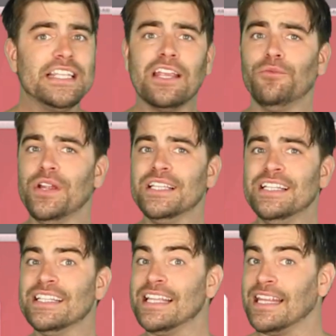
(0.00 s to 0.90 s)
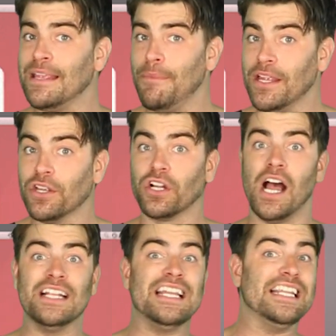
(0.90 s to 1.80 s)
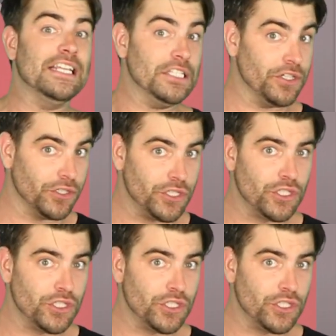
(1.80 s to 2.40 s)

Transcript: second reason is that they make your content easier to